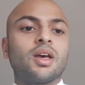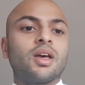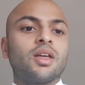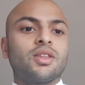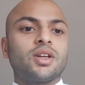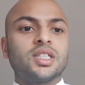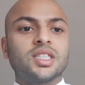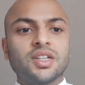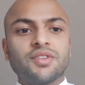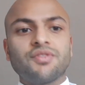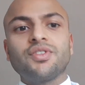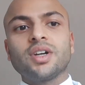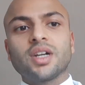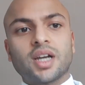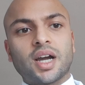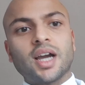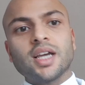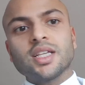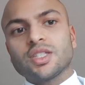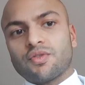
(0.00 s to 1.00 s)
There are different
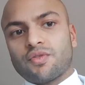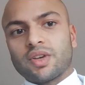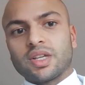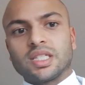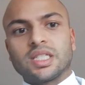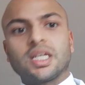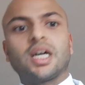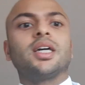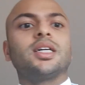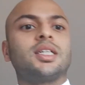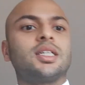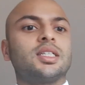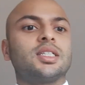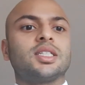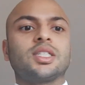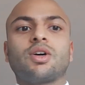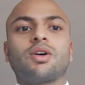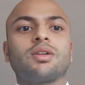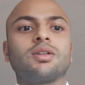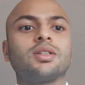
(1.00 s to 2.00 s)
kinds of anxiety
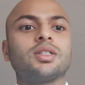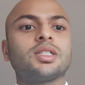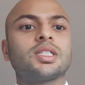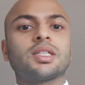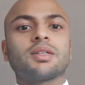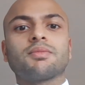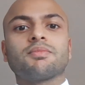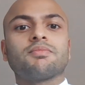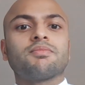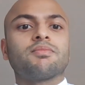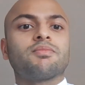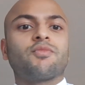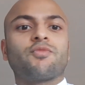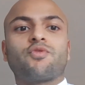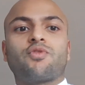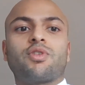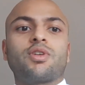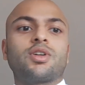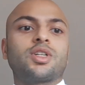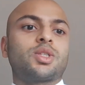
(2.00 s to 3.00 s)
disorders.
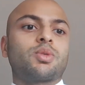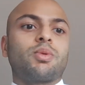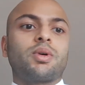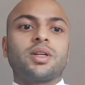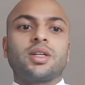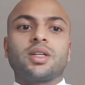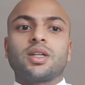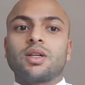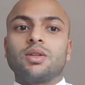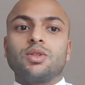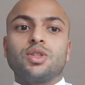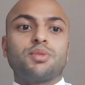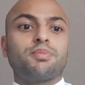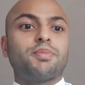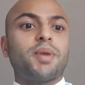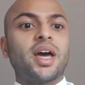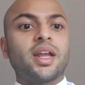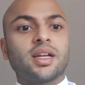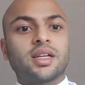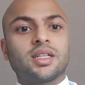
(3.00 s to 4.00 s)
First one includes
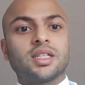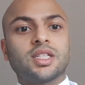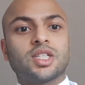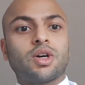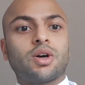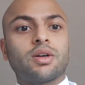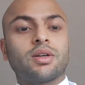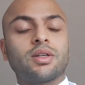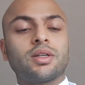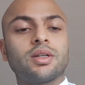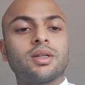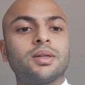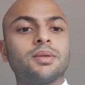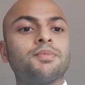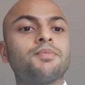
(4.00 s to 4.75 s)
panic disorder.